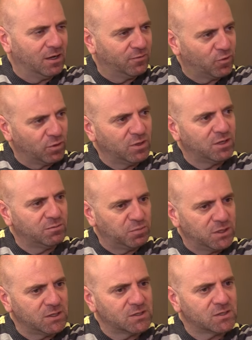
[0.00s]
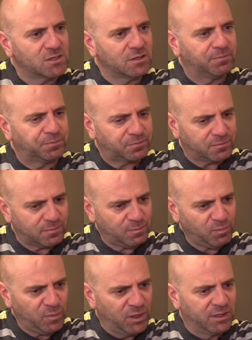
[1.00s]
For me, peace
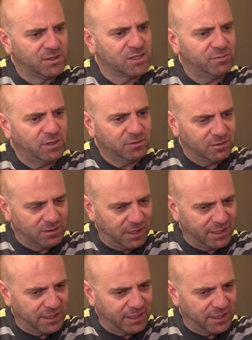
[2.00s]
is about,